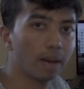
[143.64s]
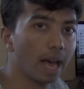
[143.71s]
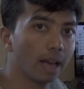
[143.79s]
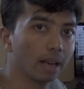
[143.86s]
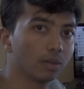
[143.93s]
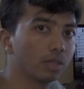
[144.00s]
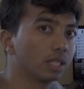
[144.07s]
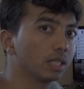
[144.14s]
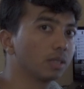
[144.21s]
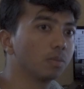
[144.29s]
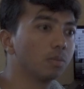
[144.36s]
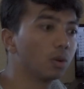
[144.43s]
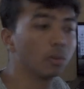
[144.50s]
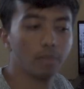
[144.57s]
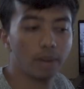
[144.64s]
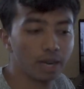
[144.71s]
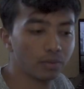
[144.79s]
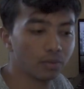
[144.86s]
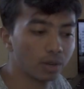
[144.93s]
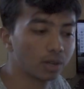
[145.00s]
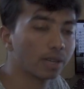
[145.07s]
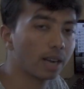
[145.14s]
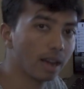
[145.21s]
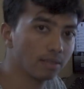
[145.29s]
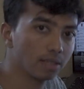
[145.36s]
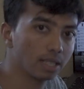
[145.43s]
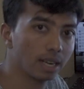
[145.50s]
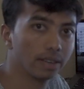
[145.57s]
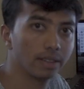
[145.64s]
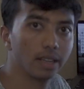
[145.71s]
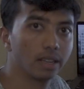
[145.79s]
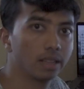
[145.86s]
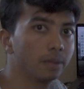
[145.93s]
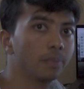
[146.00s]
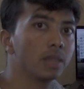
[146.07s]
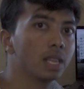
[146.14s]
bag which is more meant for travel, and then